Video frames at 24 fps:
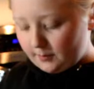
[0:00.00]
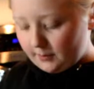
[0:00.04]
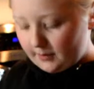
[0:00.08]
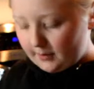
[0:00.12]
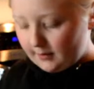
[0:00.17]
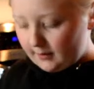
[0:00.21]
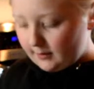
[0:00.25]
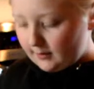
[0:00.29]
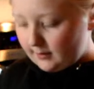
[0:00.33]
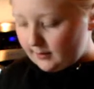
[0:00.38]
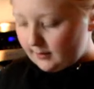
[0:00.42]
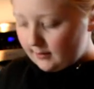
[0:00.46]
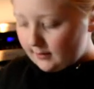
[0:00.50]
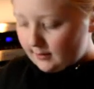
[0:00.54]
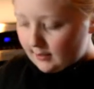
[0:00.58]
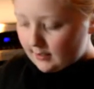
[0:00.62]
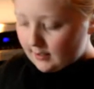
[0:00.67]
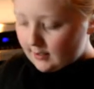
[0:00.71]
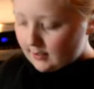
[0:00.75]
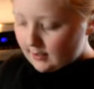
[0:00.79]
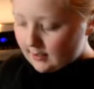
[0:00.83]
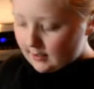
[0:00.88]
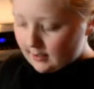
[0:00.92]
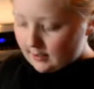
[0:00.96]
piece,
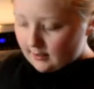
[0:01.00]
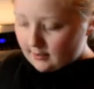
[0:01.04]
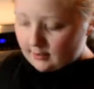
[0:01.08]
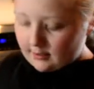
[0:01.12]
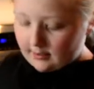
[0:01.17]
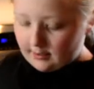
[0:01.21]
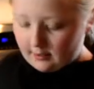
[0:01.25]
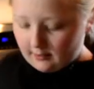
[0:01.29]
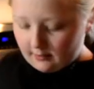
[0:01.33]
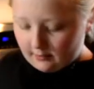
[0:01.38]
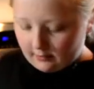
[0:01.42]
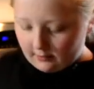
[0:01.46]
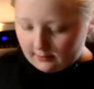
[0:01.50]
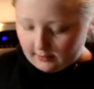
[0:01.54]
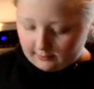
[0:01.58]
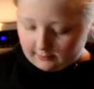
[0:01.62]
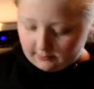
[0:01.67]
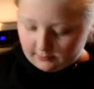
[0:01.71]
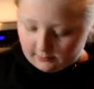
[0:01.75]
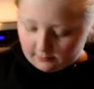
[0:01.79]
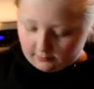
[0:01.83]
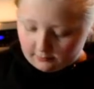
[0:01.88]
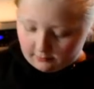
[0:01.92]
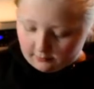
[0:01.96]
and all you have
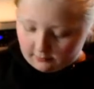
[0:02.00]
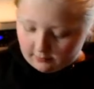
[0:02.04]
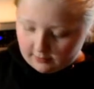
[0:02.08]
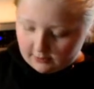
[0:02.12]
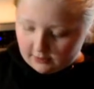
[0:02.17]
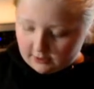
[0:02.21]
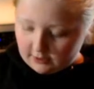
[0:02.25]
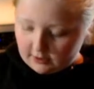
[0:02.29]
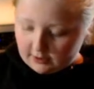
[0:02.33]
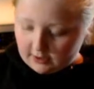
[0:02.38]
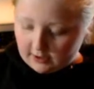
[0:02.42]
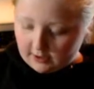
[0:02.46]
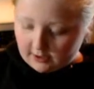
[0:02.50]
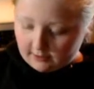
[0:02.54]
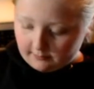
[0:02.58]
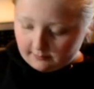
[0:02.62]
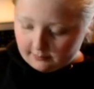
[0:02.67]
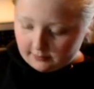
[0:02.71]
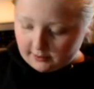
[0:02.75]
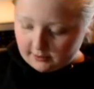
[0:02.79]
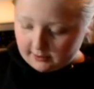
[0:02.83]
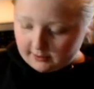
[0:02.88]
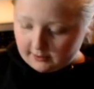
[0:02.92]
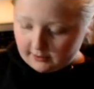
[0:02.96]
to do is just cut them
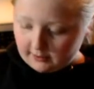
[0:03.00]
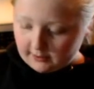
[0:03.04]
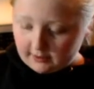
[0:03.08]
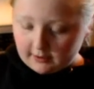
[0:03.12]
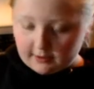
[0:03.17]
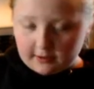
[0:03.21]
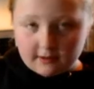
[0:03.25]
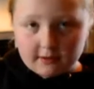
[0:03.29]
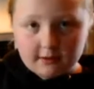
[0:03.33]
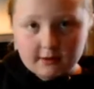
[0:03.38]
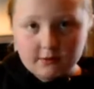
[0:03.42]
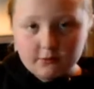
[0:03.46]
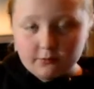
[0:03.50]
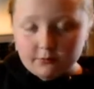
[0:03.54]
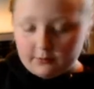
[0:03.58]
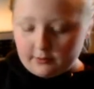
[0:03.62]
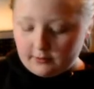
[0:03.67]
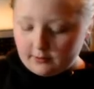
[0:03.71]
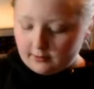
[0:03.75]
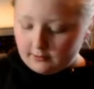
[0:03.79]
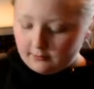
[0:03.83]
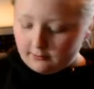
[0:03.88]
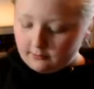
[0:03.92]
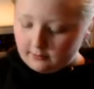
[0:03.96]
just like these,
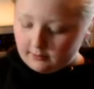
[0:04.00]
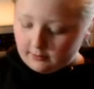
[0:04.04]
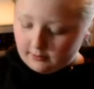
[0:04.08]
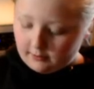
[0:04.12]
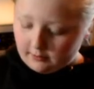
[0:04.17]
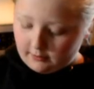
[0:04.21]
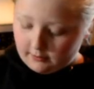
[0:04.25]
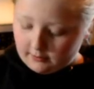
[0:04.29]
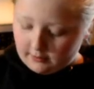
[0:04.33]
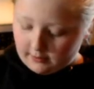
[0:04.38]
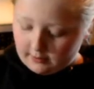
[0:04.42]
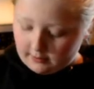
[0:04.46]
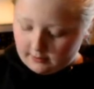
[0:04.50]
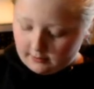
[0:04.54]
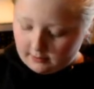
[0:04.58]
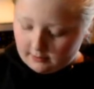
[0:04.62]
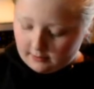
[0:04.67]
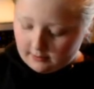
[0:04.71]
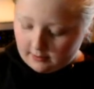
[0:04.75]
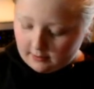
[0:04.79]
really, really thin.